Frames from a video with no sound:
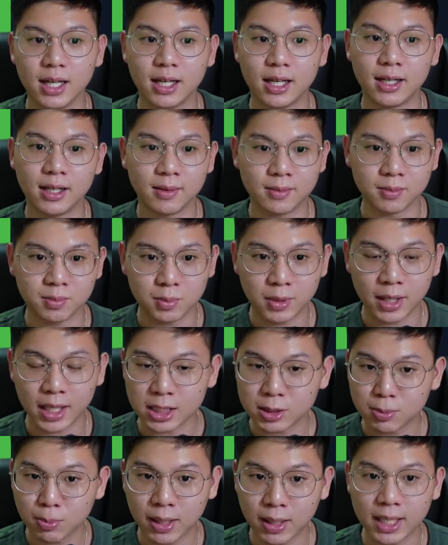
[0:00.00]
that
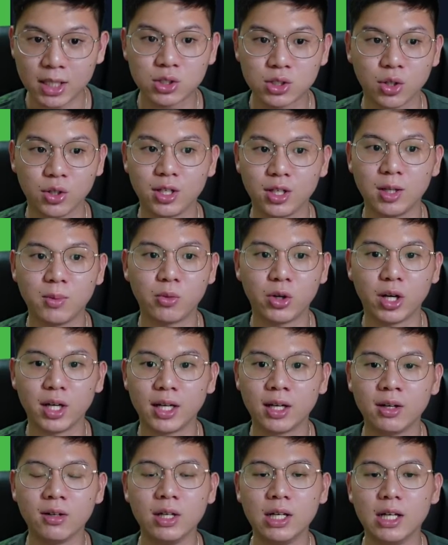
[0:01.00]
is placed on him
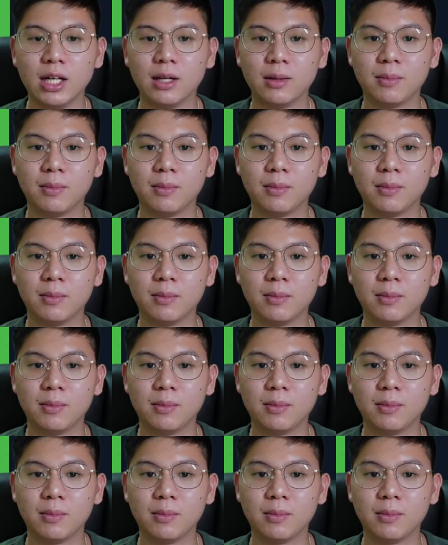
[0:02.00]
right now.